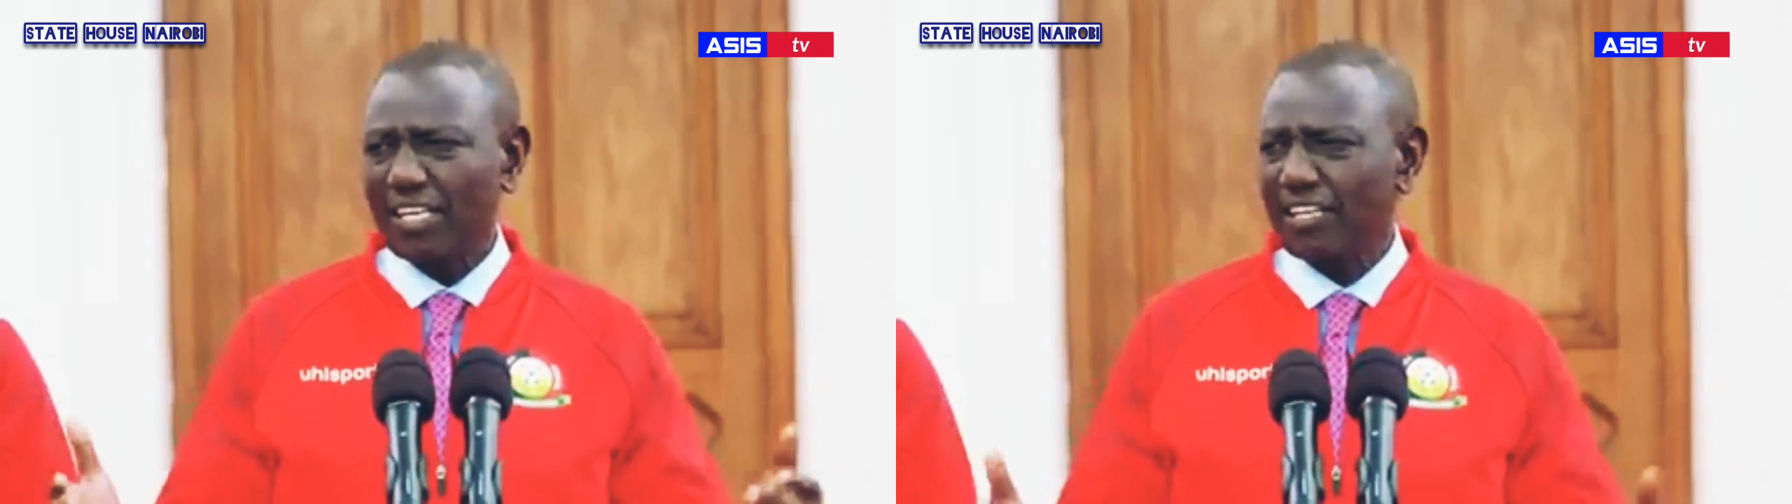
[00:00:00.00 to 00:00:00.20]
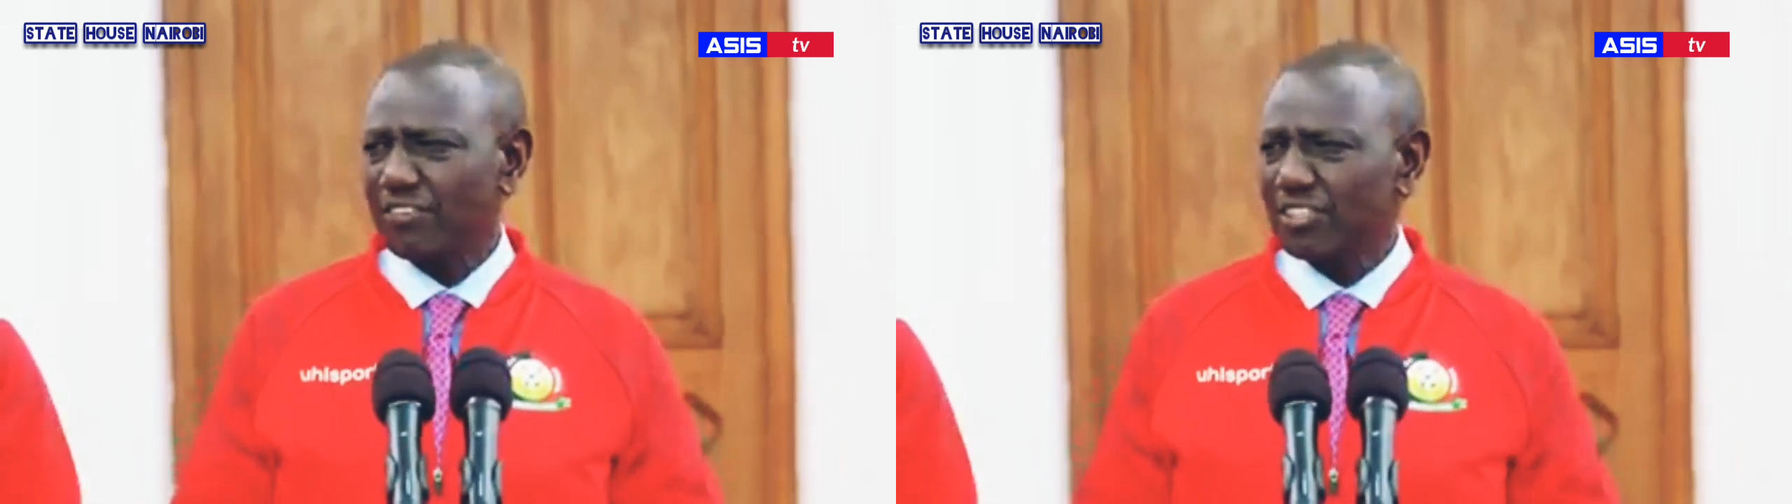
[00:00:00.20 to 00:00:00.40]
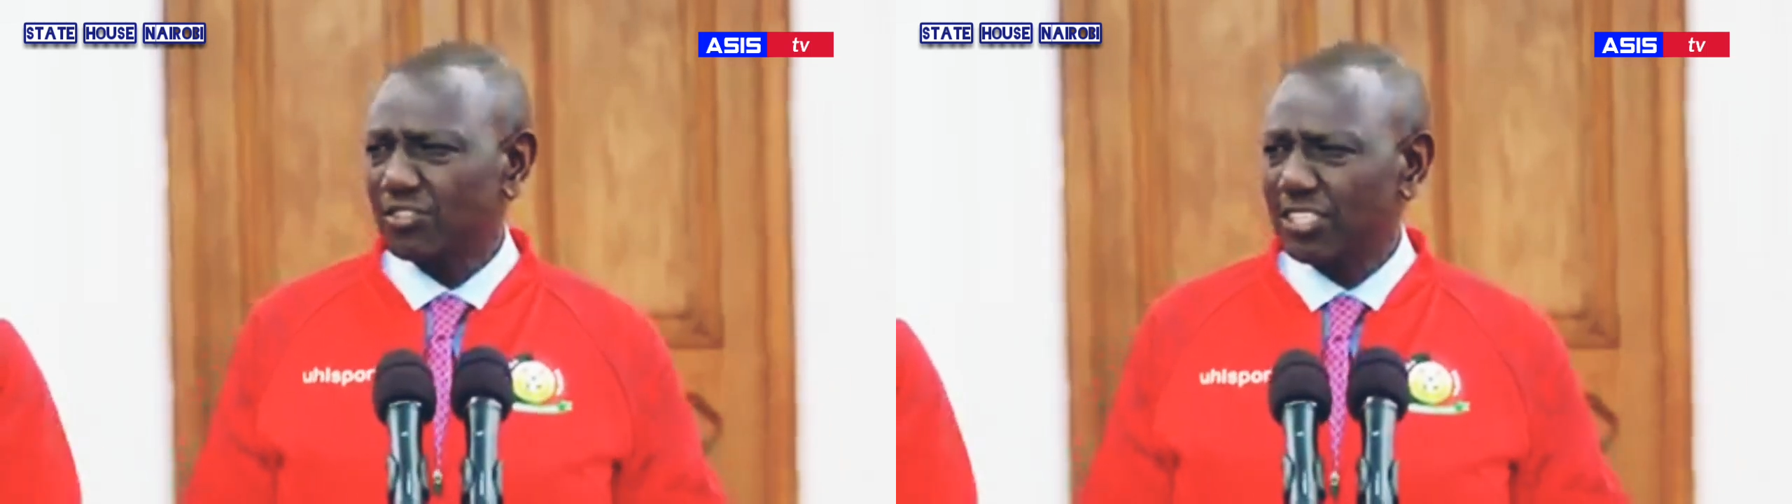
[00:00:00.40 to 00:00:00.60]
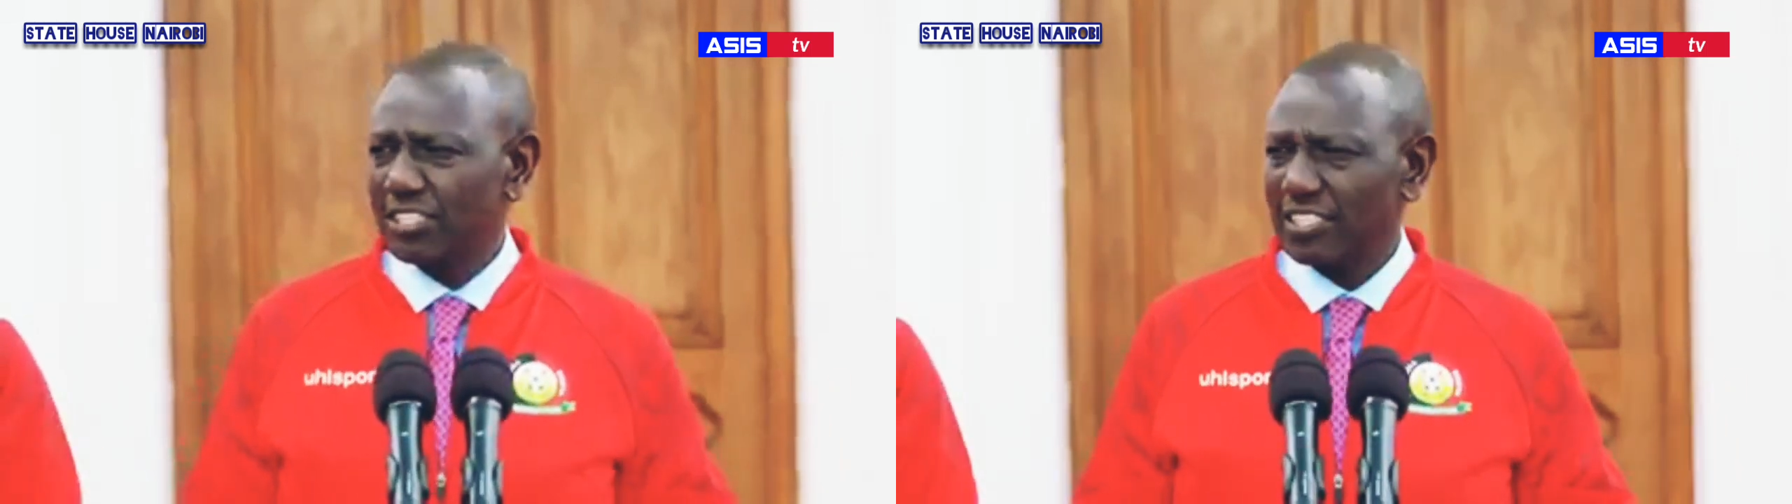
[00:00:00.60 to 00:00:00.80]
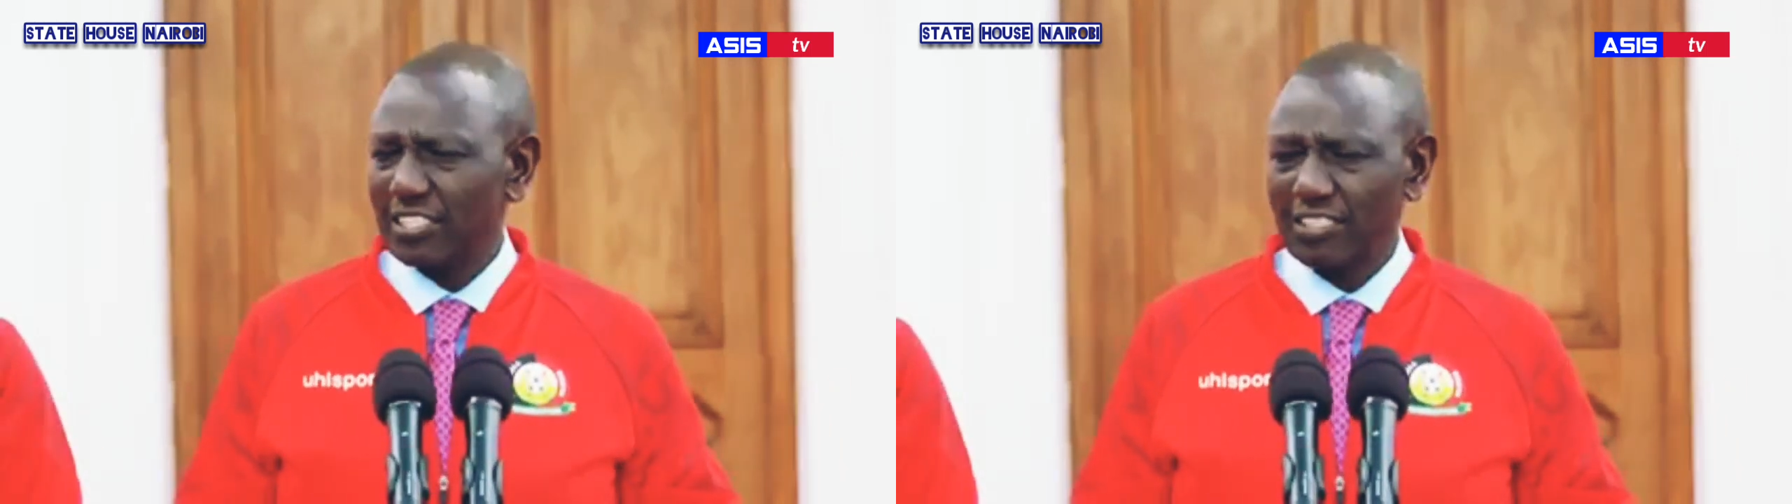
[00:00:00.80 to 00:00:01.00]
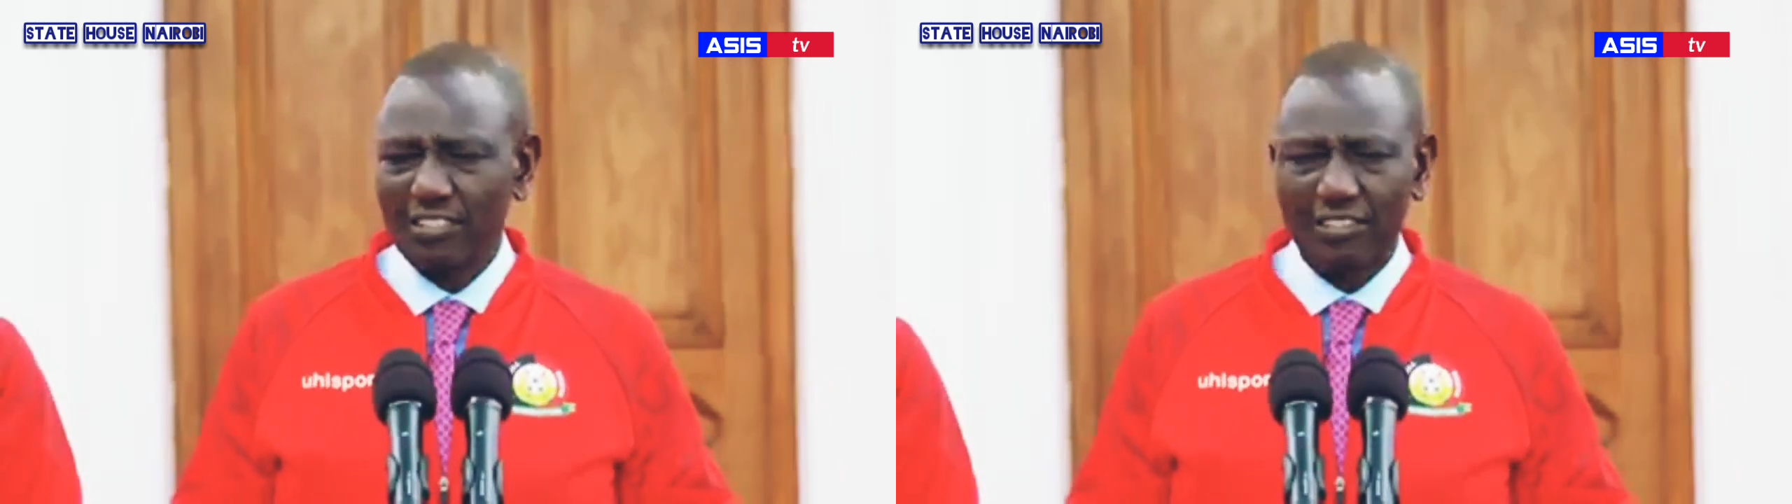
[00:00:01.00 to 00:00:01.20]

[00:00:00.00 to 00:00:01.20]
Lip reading: infrastructure